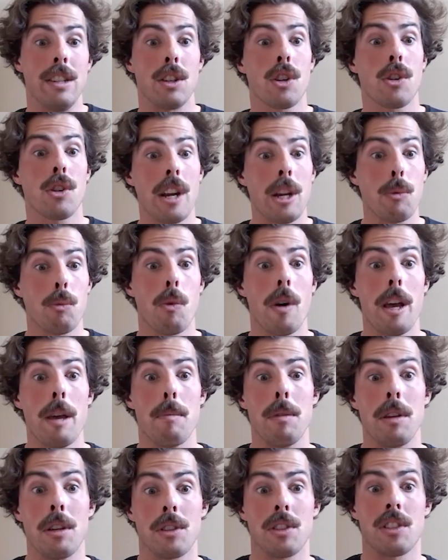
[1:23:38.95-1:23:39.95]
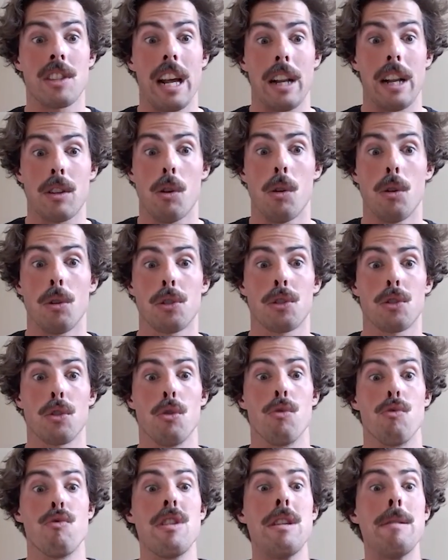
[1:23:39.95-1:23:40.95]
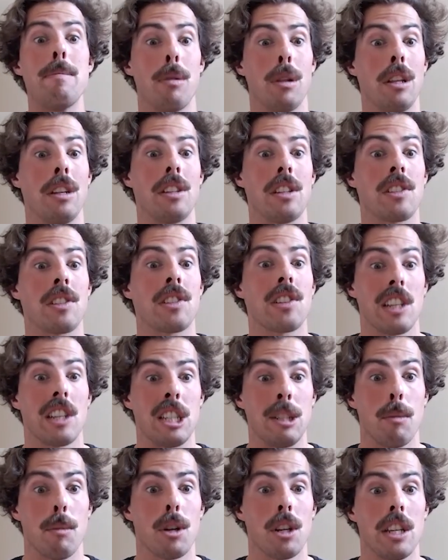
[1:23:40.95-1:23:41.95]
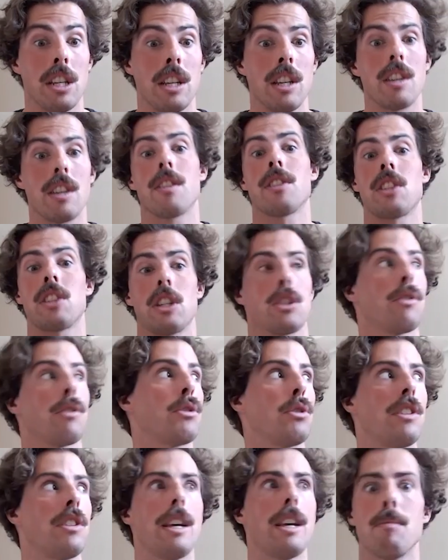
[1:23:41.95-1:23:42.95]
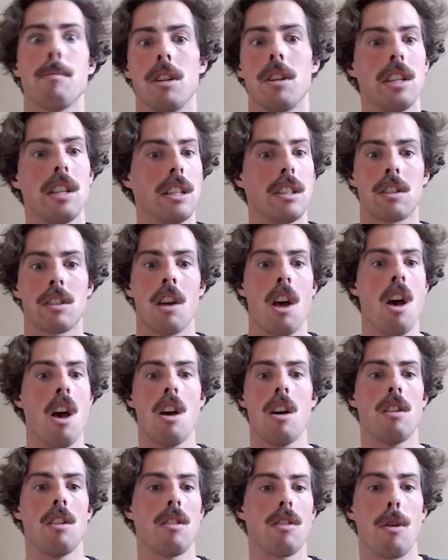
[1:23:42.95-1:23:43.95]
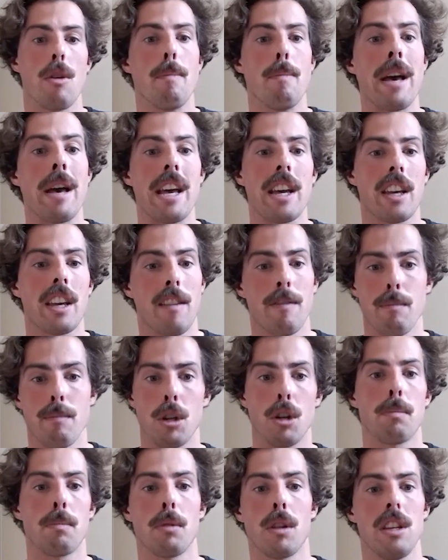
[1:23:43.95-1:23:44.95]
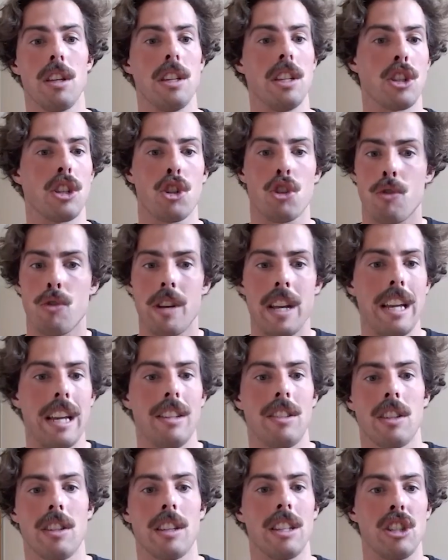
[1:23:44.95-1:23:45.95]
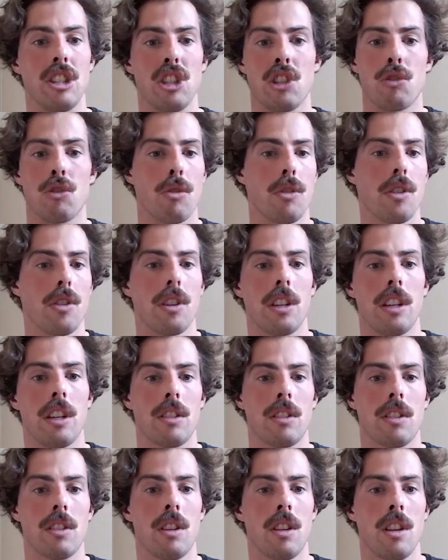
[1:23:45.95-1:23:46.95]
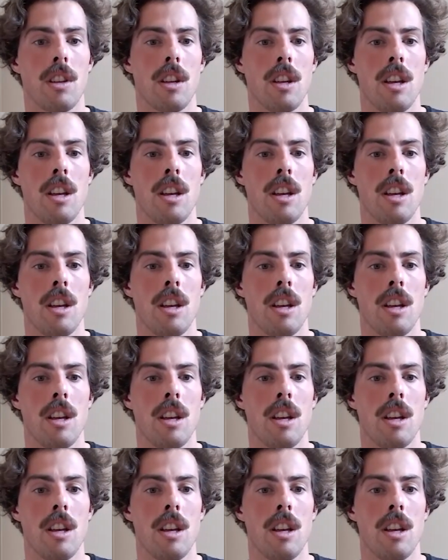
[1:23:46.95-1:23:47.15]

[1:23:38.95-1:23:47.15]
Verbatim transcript: is a great way because that also repoliticizes money in the sense of today money is the bank have monopoly in creating and destroying it.